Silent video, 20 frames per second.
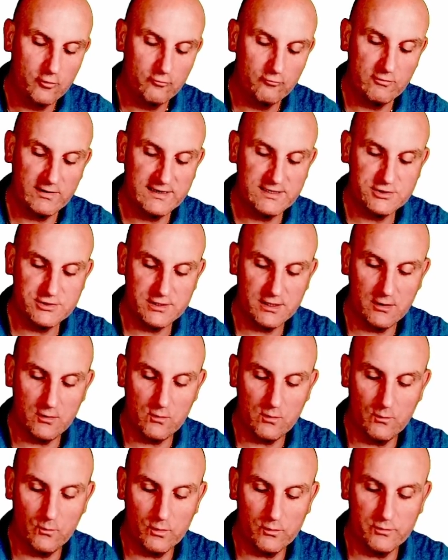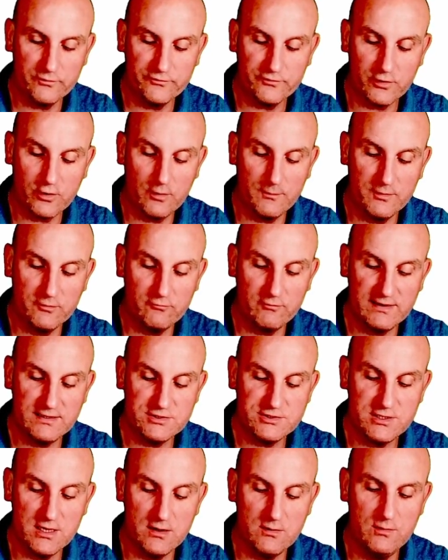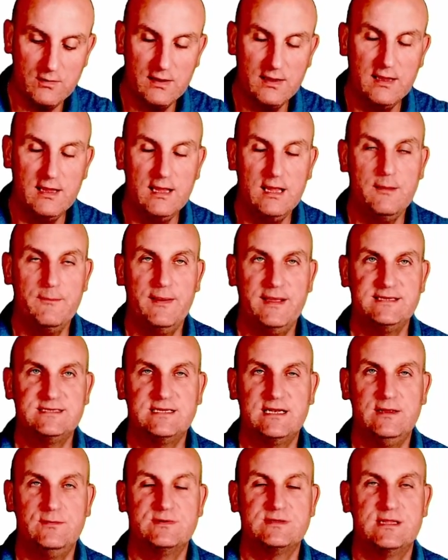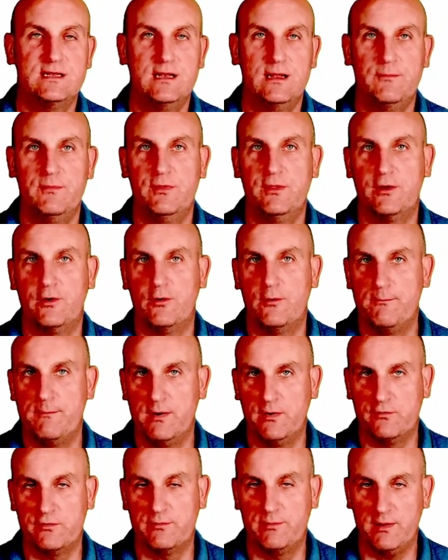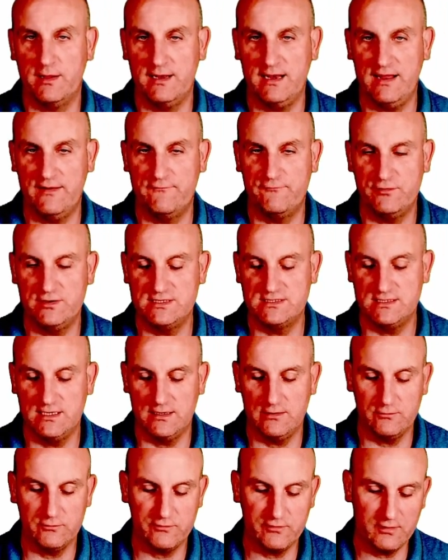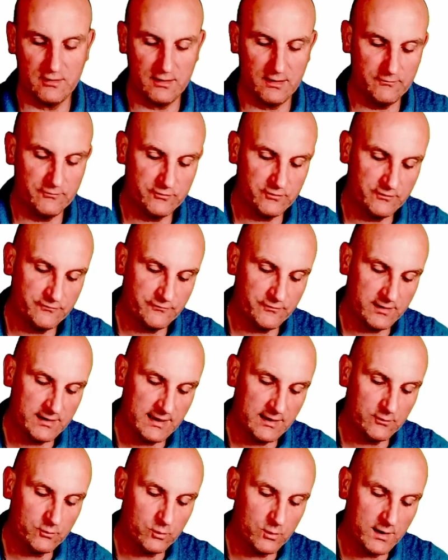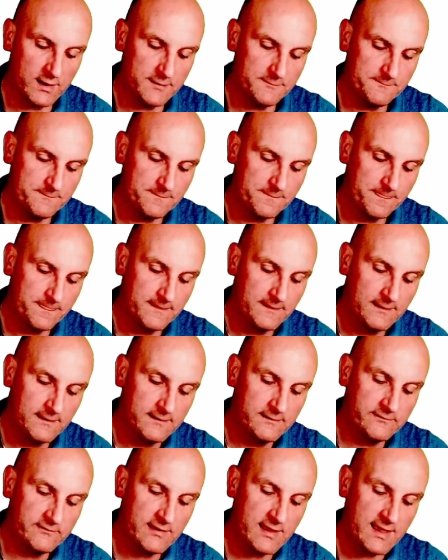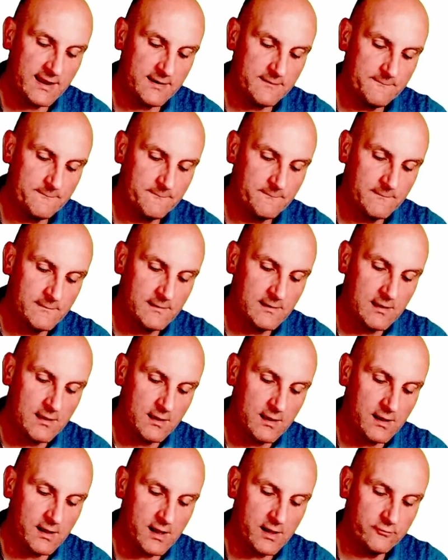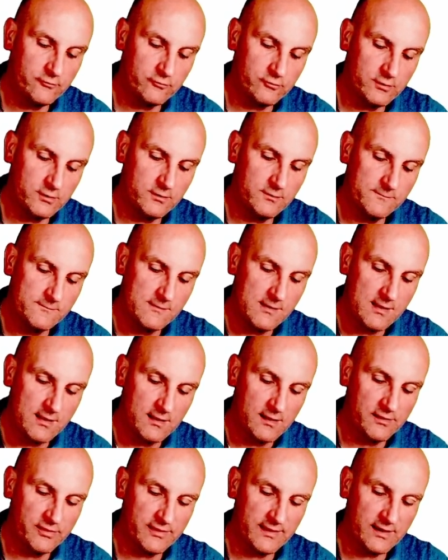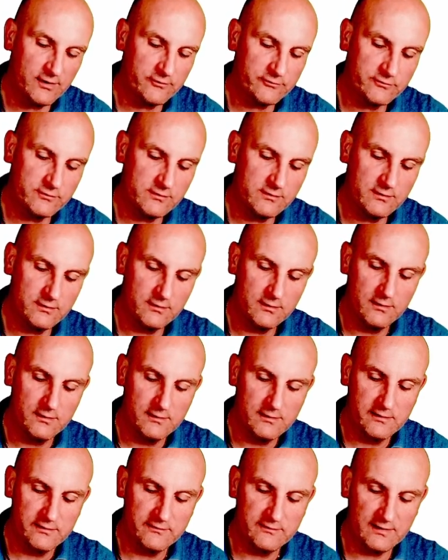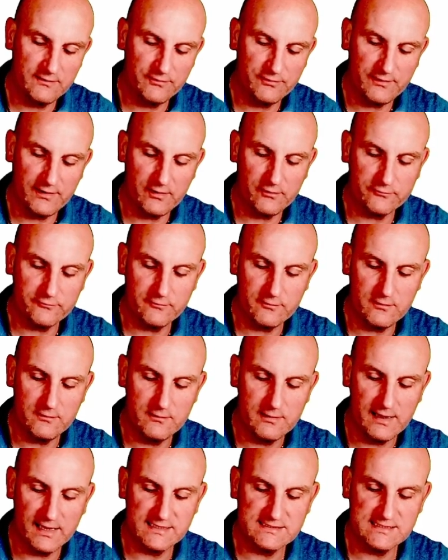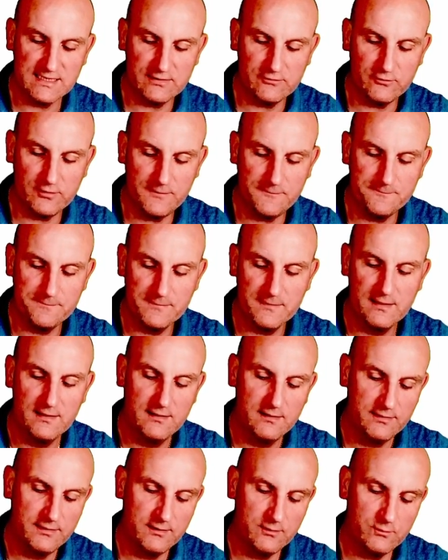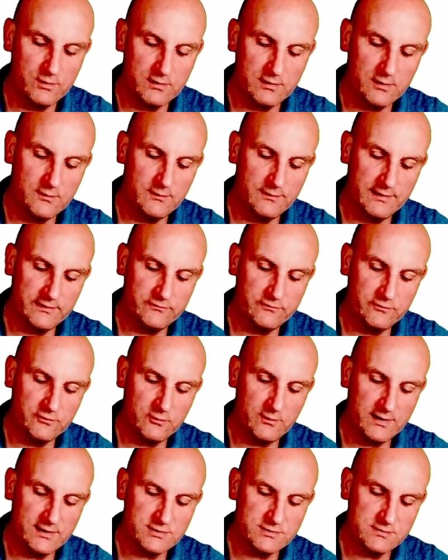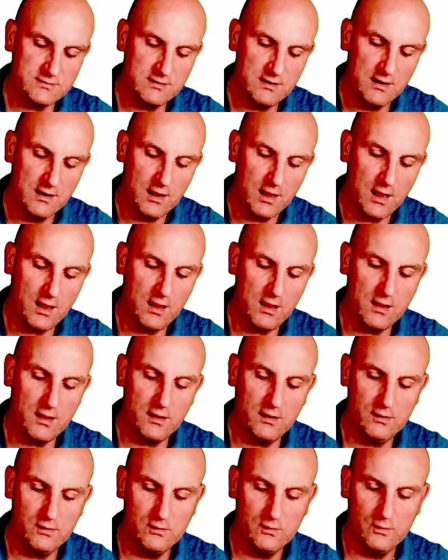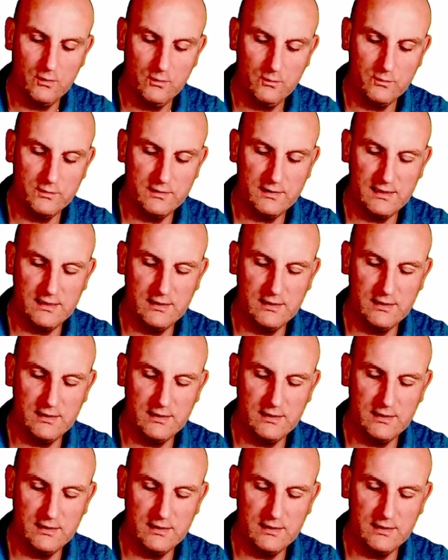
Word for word: ratio. And what was a common ratio? It basically was the number that got multiplied every single time. So if I had 1, 10, 100, 1,000, 10,000, etc., then we know in that situation r would